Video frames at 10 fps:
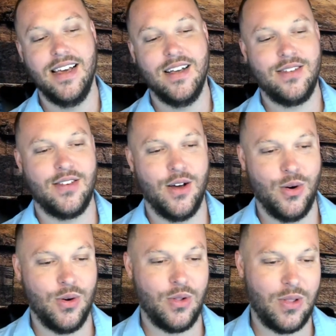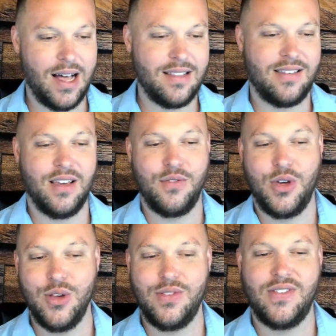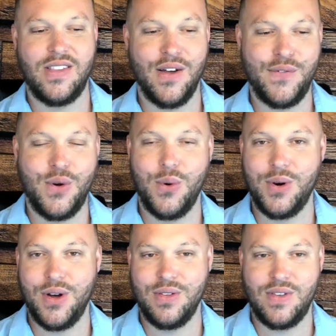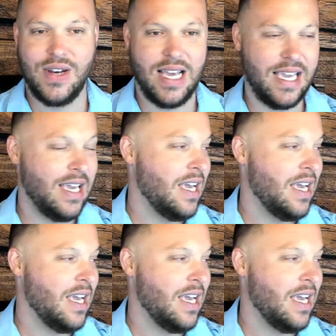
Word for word: So, lots of good stuff going on tonight.